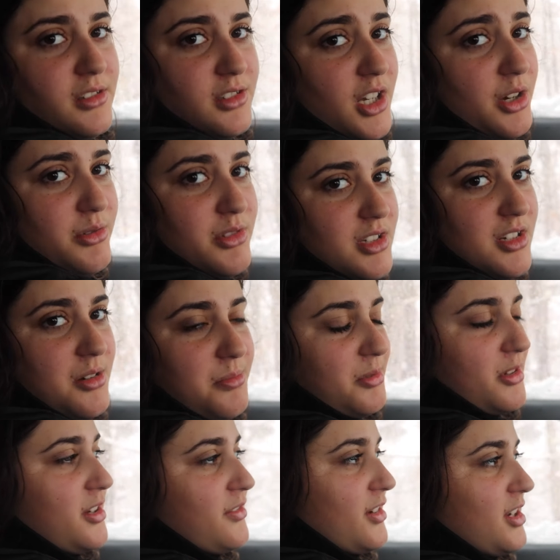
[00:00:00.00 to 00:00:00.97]
No one's going to
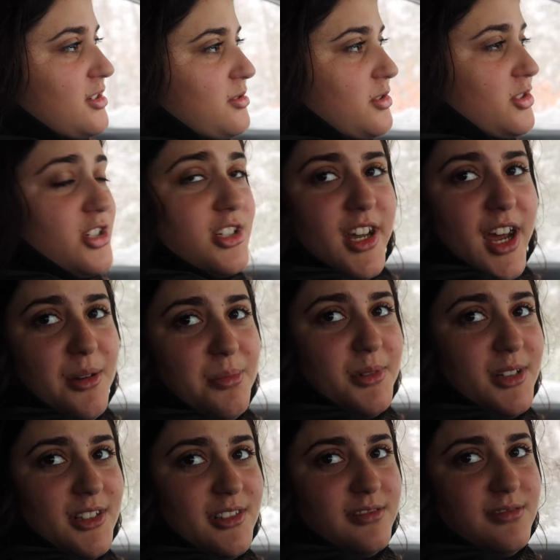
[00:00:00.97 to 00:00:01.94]
believe us what just
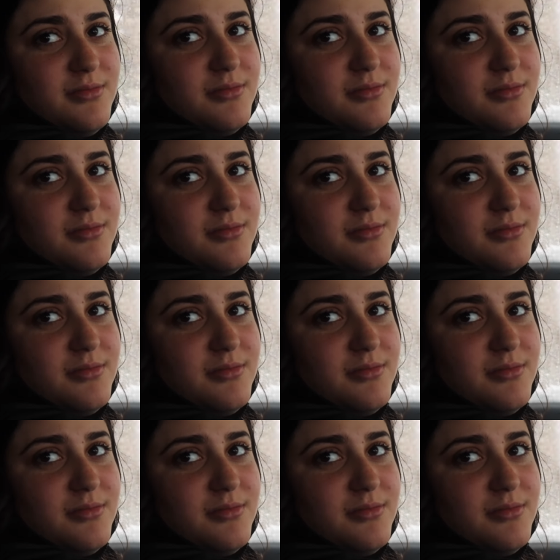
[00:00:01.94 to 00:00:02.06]
happened.